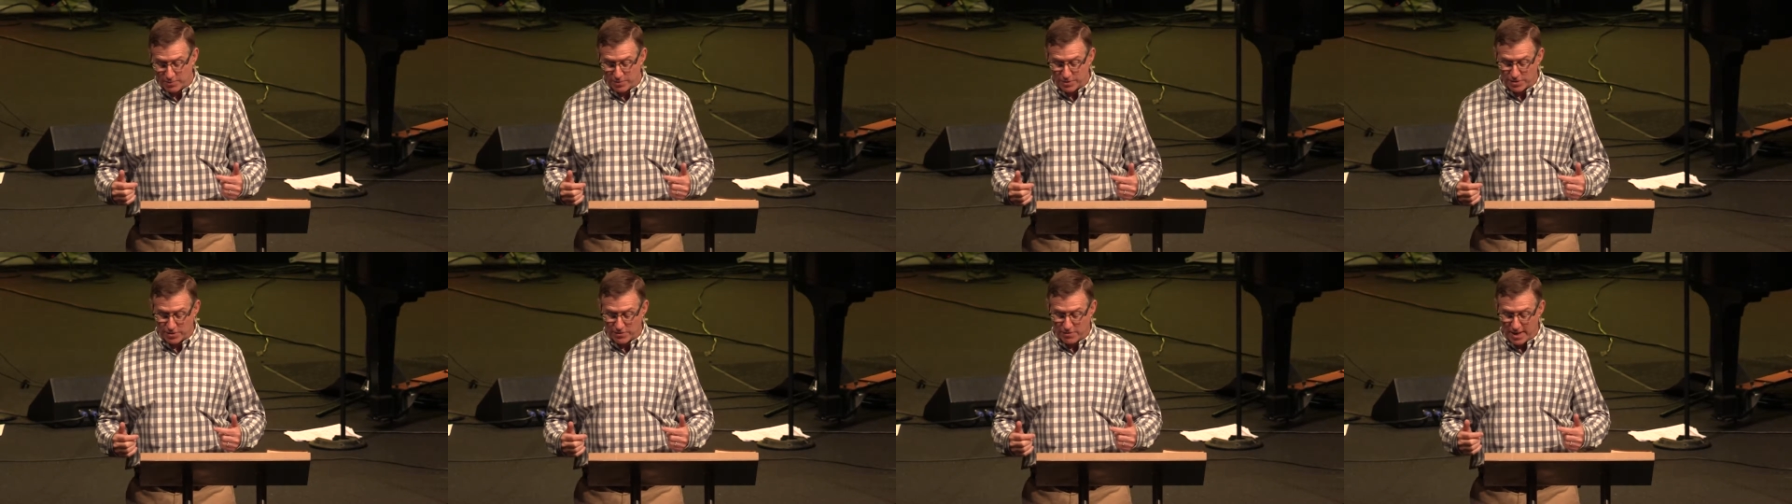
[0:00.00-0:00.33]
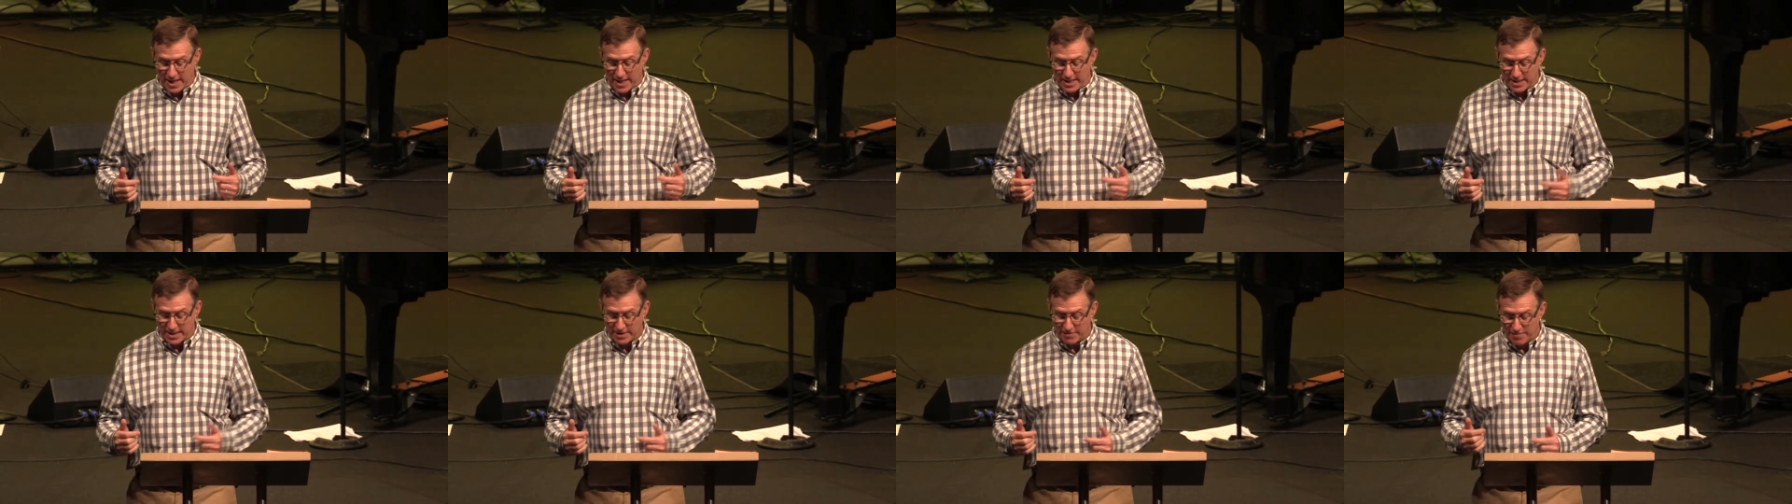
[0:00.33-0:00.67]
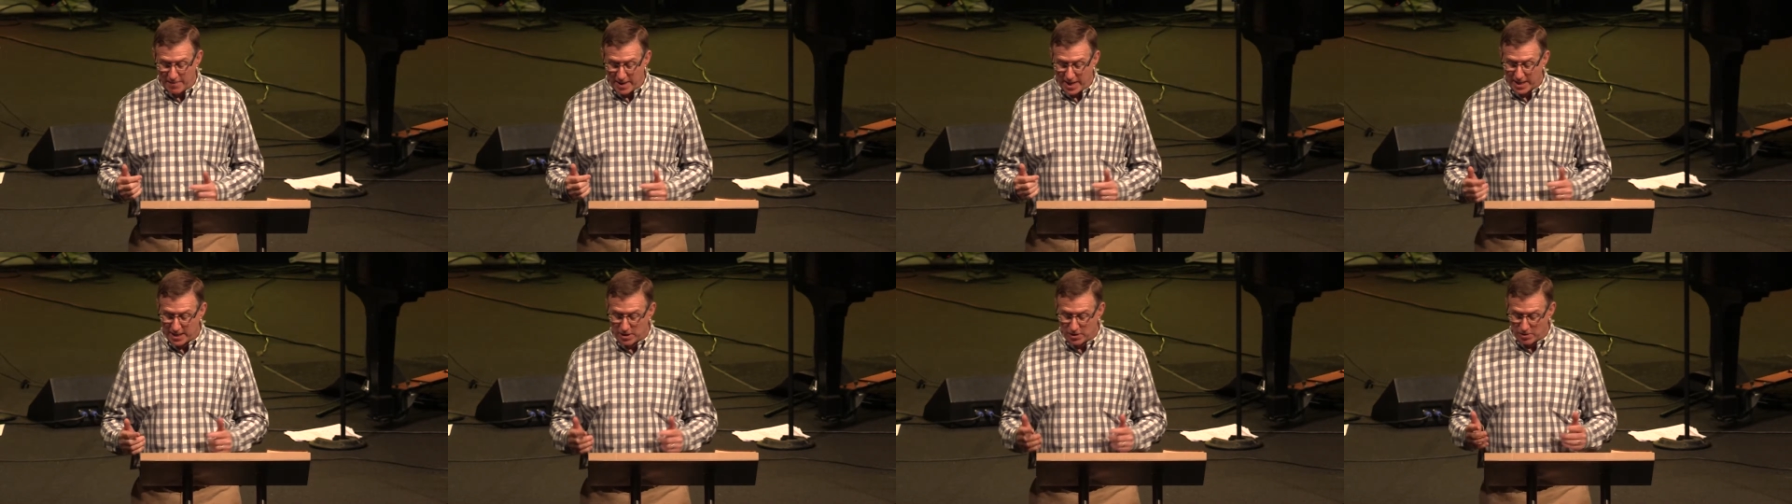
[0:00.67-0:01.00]
with Christ, if
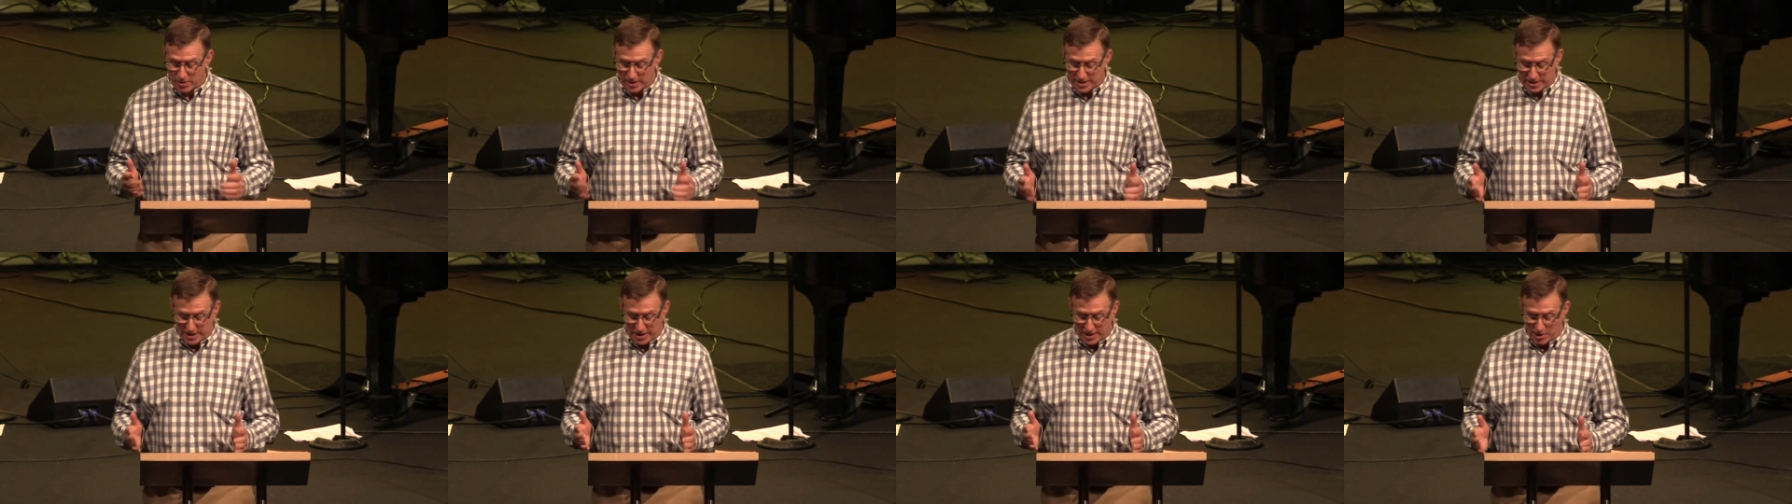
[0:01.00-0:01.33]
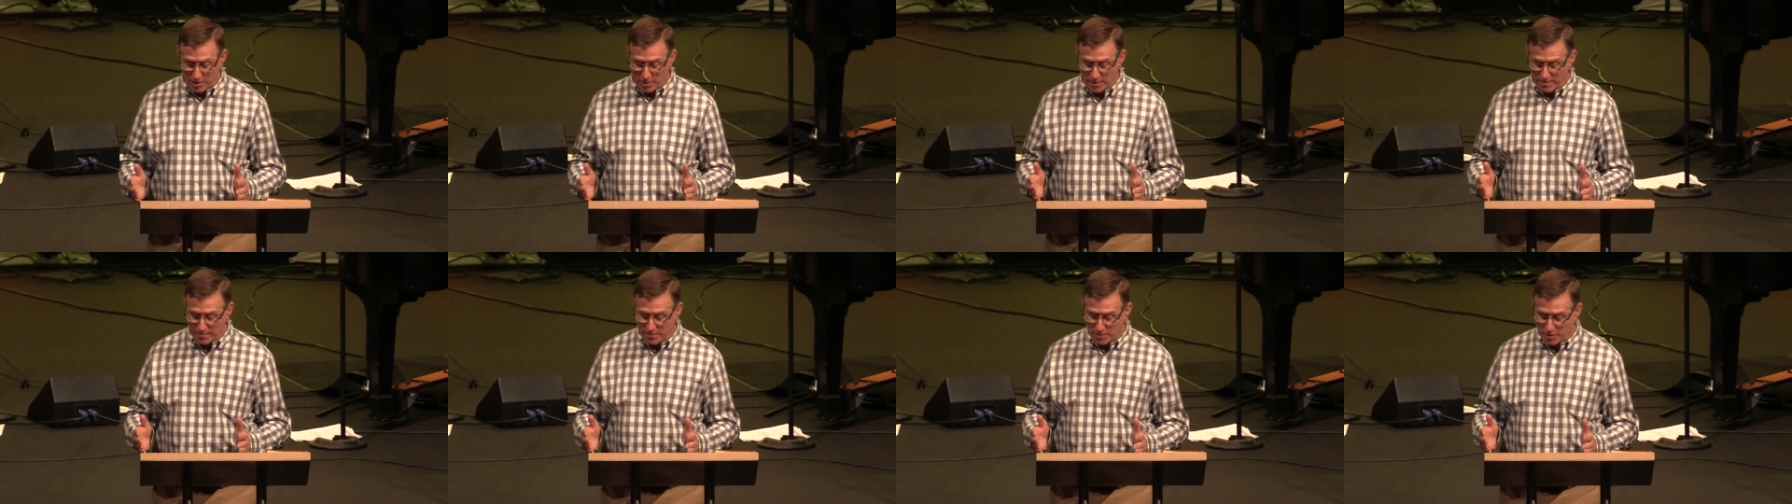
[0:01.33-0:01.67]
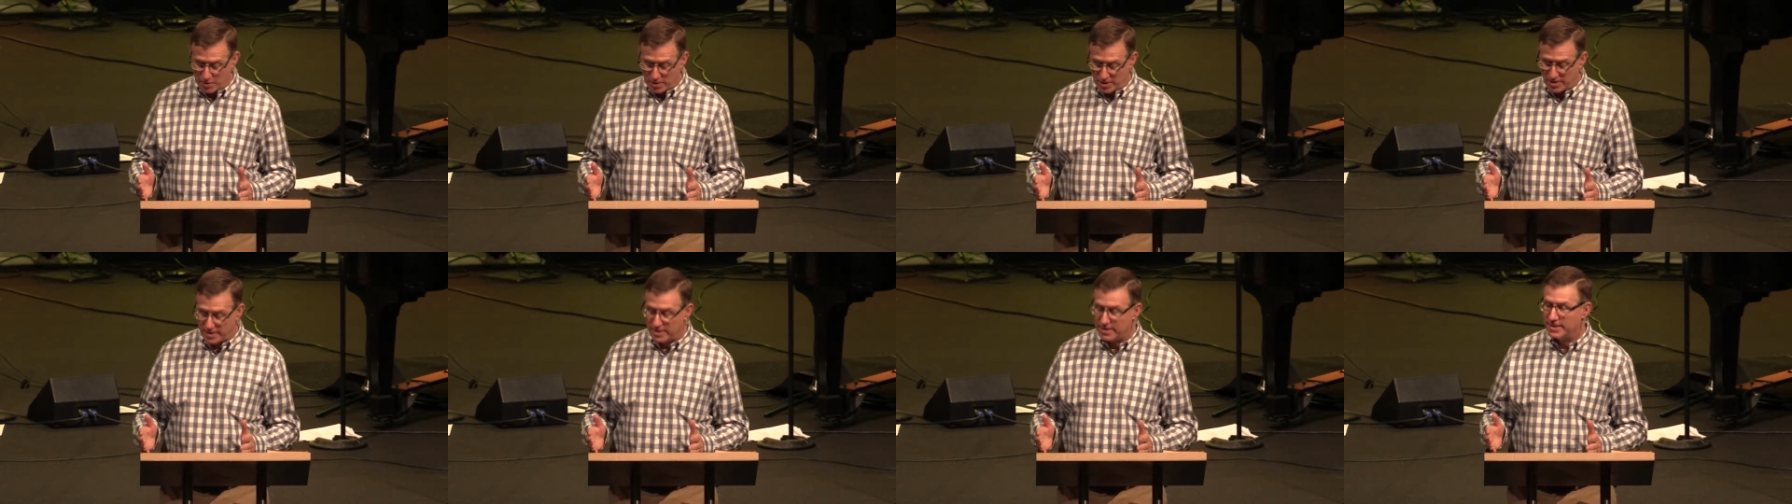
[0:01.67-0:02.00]
my goal is to know Him
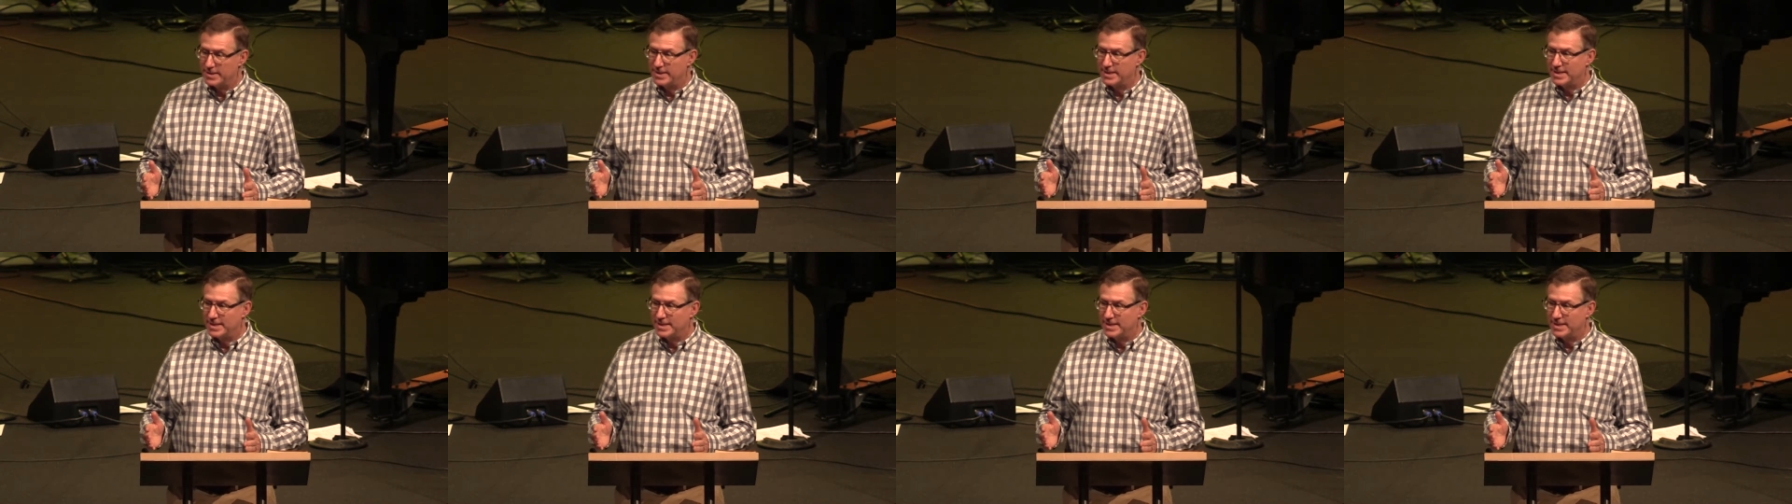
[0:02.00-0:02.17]
more,